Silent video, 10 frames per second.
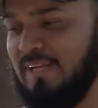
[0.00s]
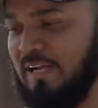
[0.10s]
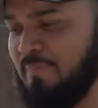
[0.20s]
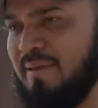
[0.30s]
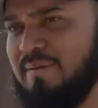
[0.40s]

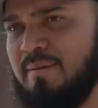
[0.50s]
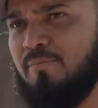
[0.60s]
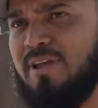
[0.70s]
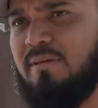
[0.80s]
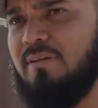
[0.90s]
maybe
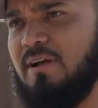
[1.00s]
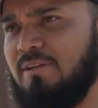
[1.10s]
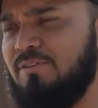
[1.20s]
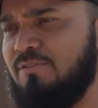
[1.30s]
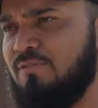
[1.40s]
I'm
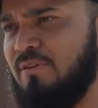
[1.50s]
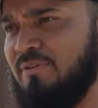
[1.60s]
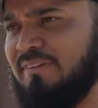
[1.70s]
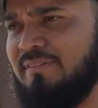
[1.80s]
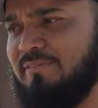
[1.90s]
too
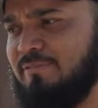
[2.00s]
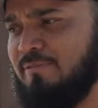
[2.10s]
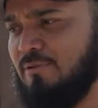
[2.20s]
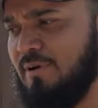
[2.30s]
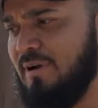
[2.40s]
aggressive
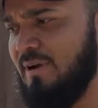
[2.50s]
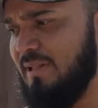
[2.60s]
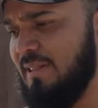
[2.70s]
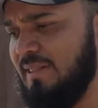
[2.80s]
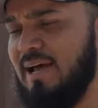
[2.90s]
for
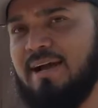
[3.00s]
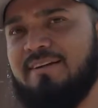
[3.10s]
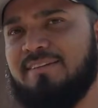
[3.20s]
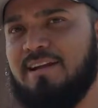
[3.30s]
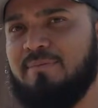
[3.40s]
the
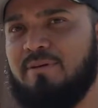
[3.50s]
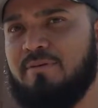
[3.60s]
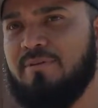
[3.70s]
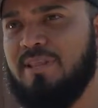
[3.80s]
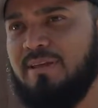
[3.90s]
tire setup that
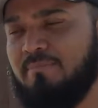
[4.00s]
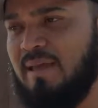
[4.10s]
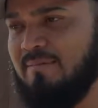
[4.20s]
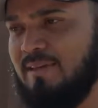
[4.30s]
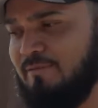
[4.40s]
we're running.
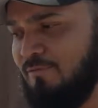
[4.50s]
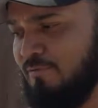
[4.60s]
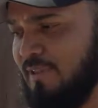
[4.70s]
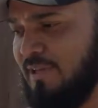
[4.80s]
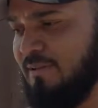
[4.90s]
Maybe if
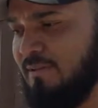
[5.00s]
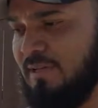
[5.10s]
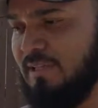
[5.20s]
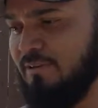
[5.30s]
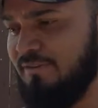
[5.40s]
you're running
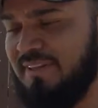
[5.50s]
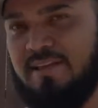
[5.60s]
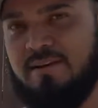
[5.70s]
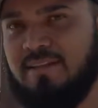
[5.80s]
a little stickier